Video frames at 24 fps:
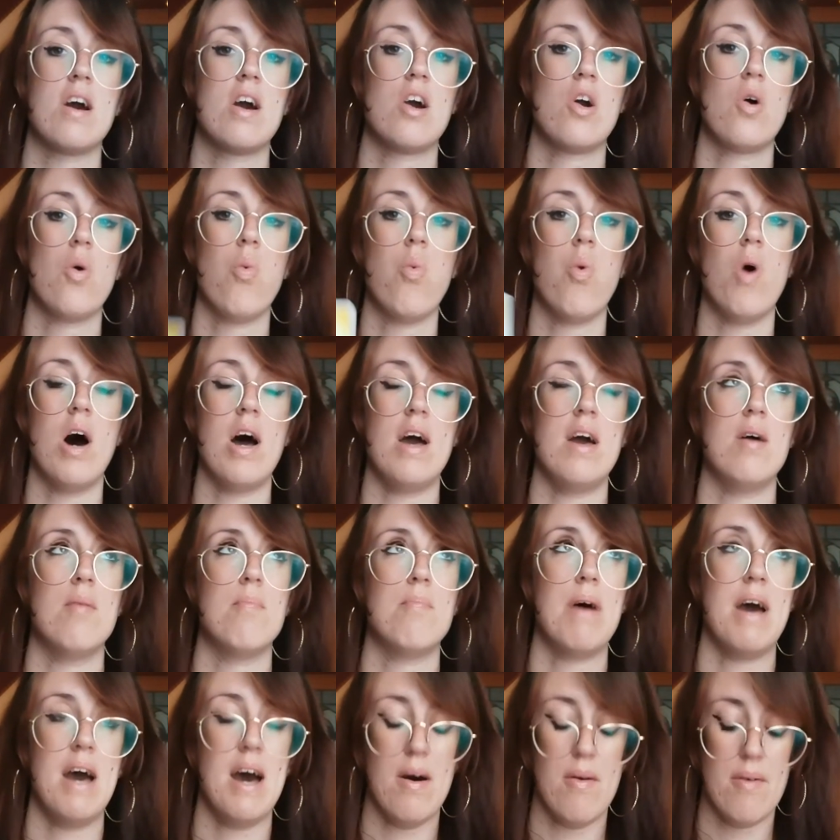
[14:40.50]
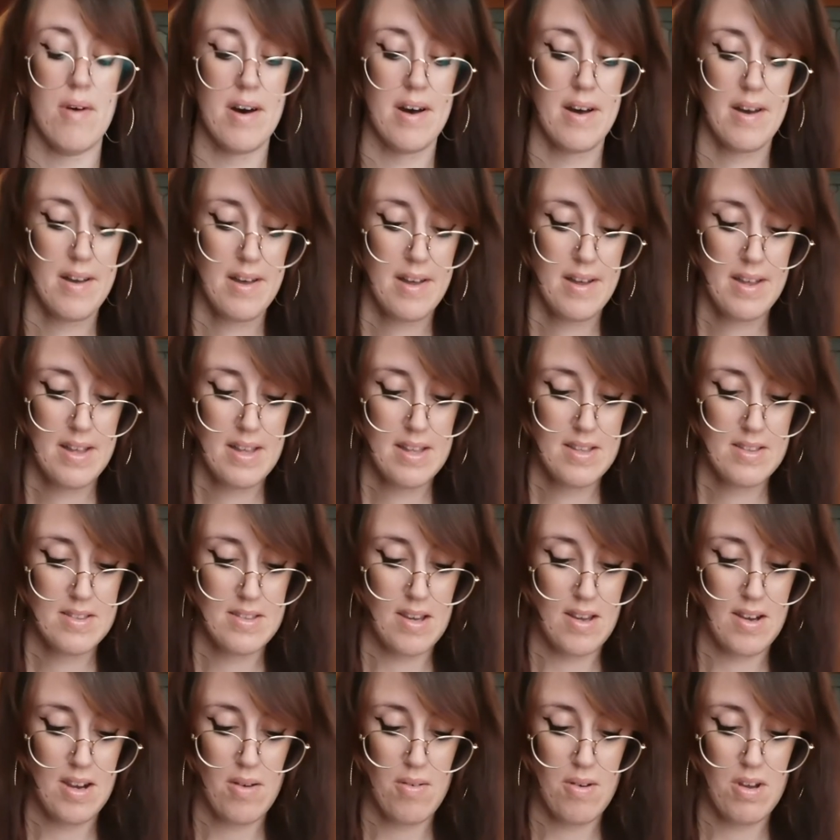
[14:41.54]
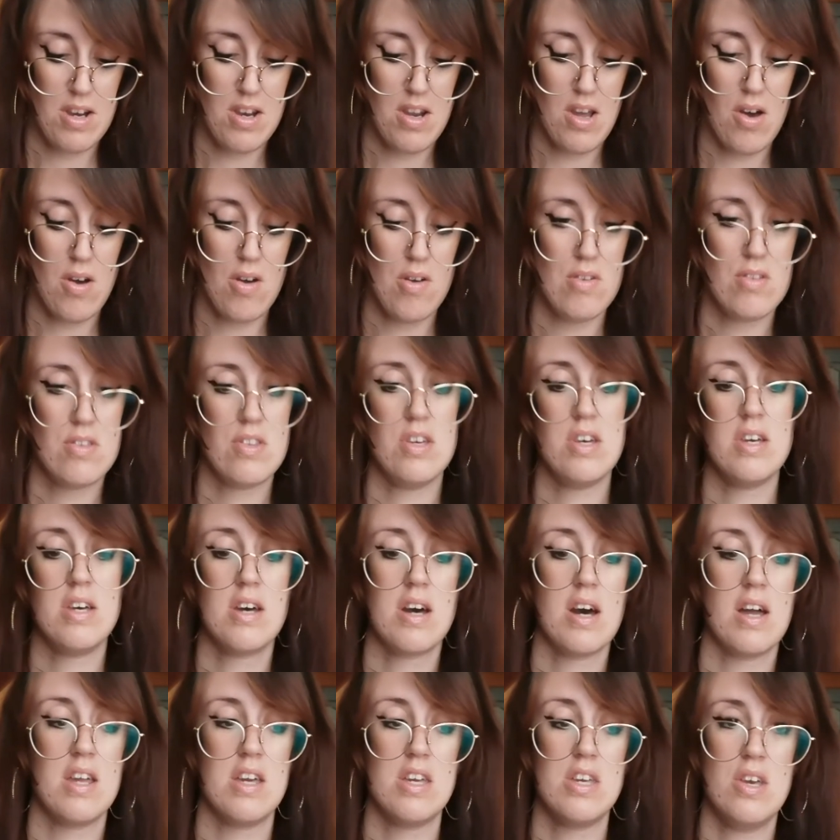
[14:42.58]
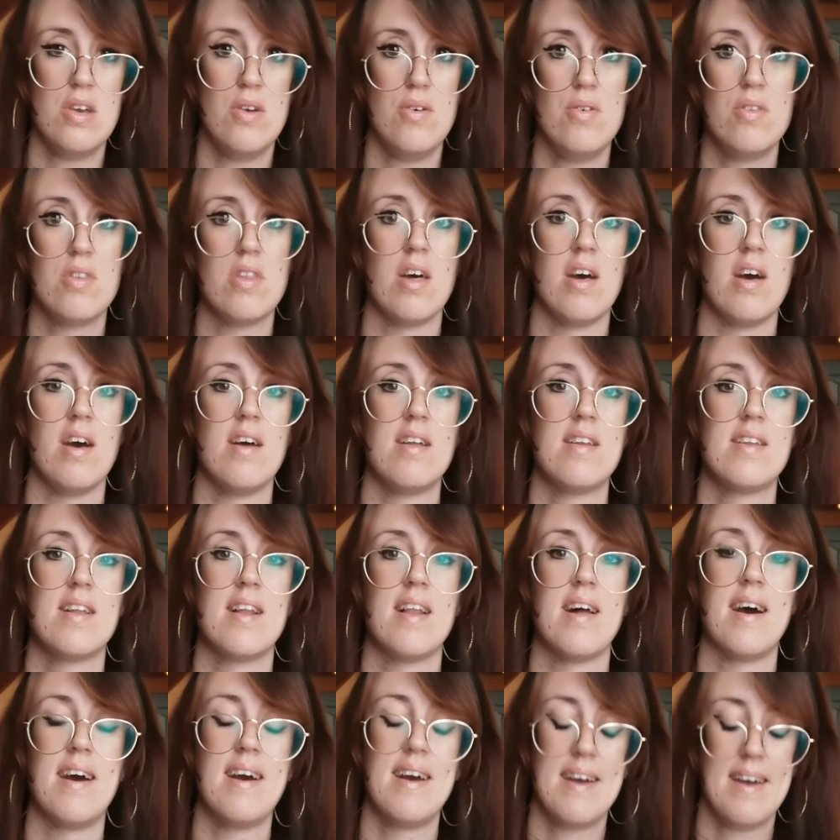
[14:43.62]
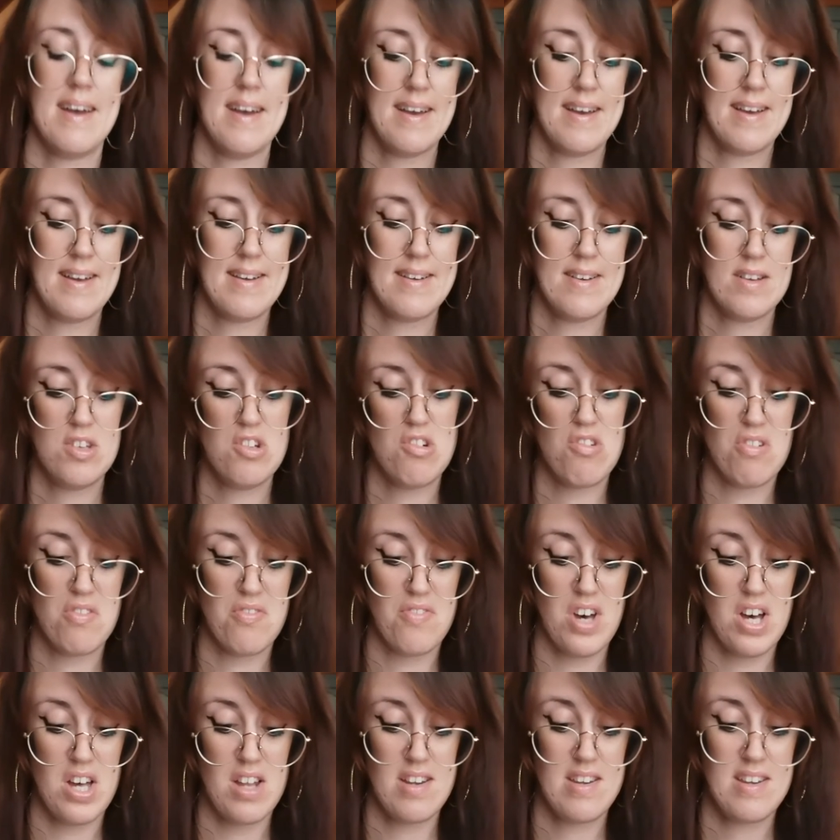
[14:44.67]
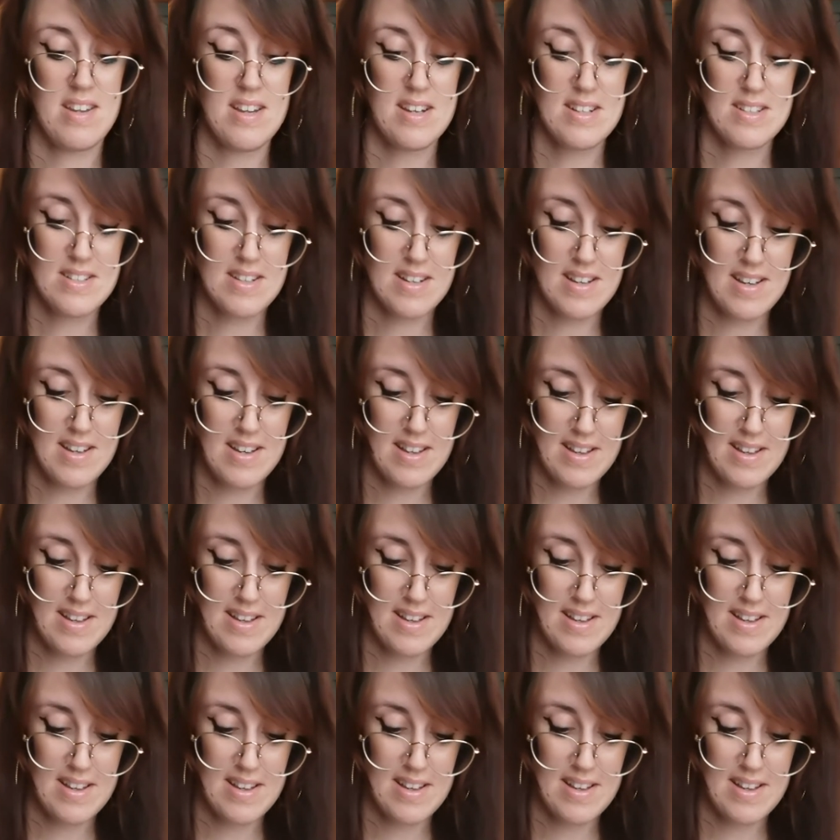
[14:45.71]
quiet power. So no one knows. So you can kind of use it to like your advantage.